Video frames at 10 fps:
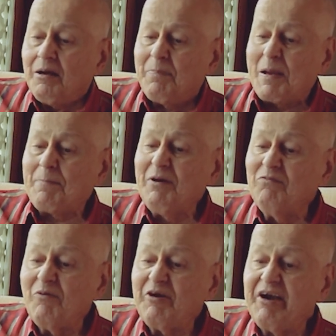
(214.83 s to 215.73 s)
people
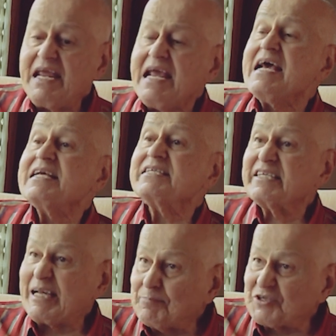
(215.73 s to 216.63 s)
were very
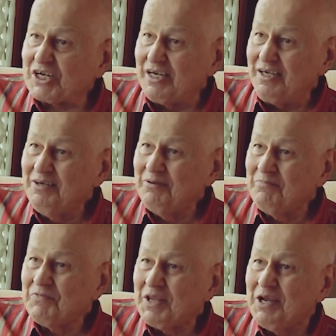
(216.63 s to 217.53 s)
skeptical
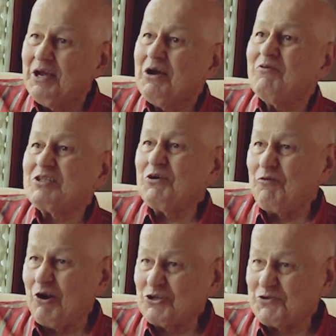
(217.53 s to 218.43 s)
when the
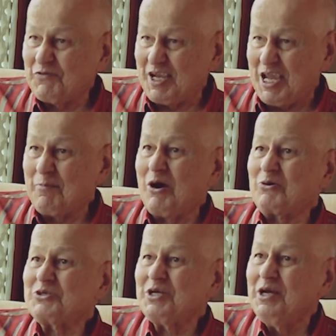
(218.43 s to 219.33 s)
philosophy came
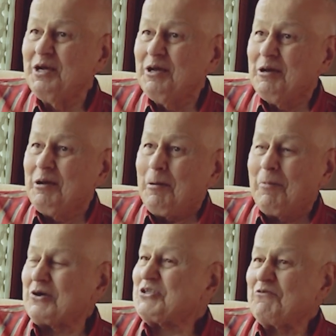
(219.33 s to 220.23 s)
out,
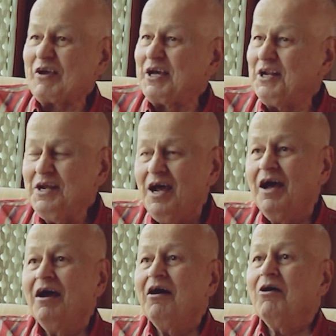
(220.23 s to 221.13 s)
because they figured
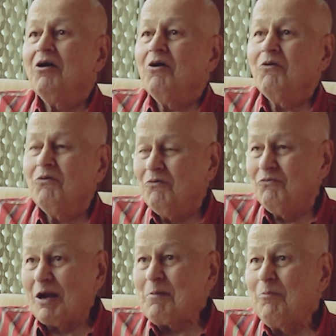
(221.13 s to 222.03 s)

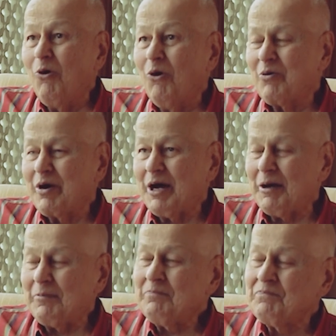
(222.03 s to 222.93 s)
one
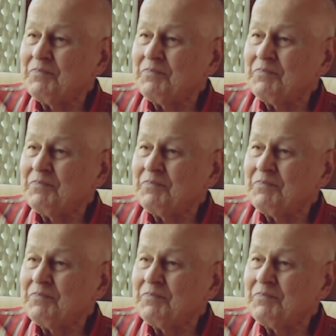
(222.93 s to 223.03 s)
more